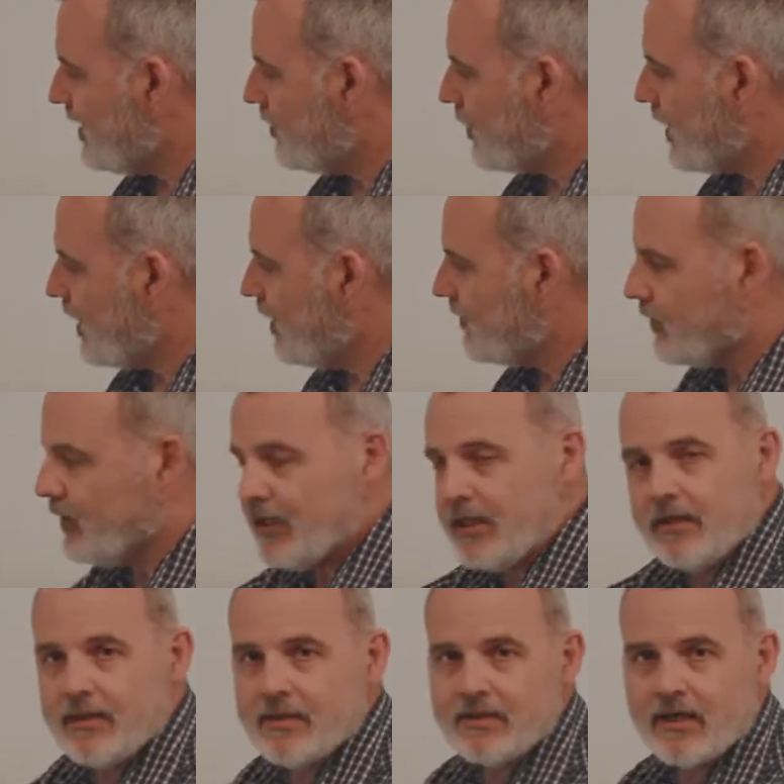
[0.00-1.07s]
to pay for
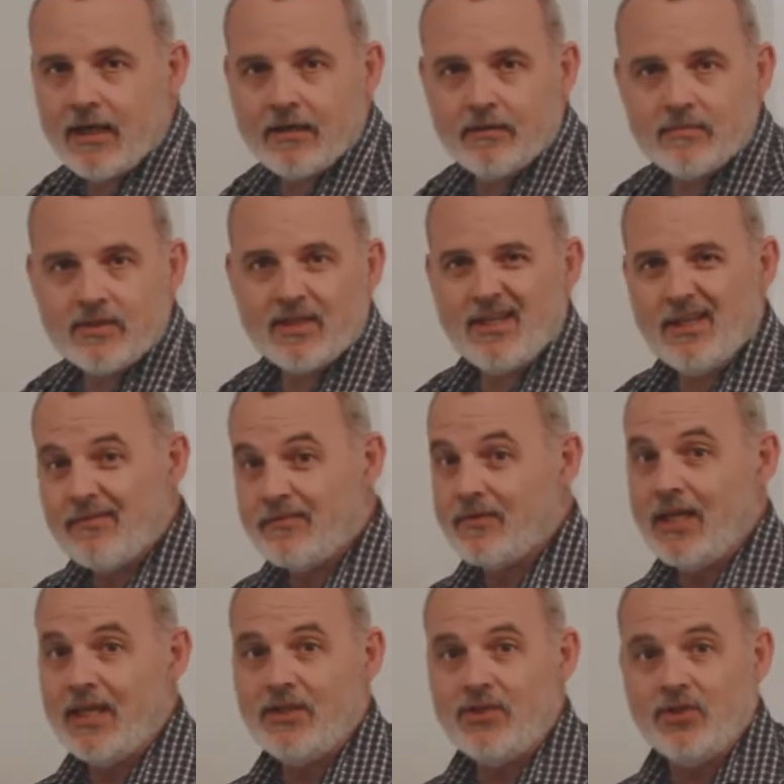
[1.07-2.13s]
any of these items. If
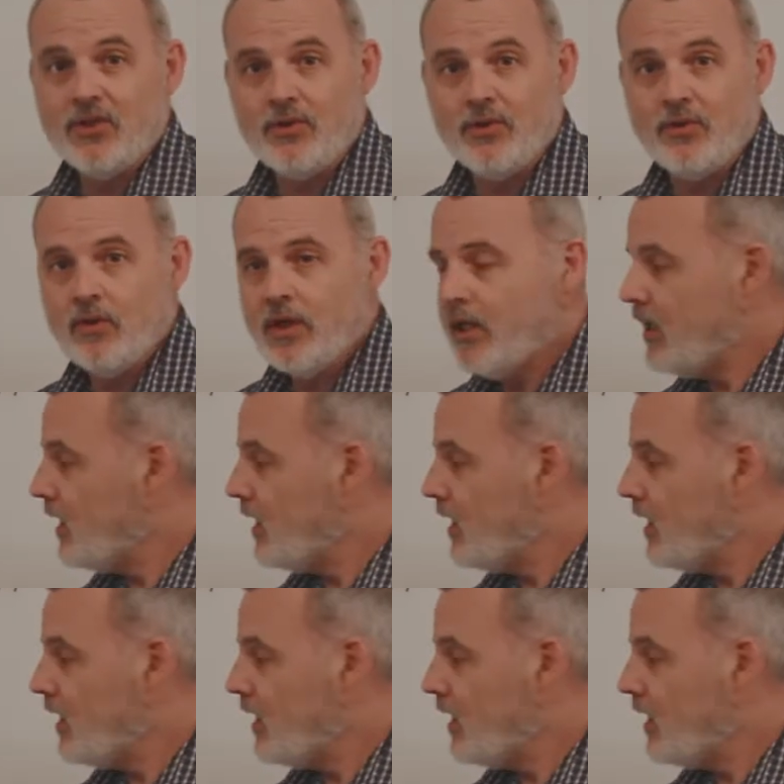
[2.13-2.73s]
they do,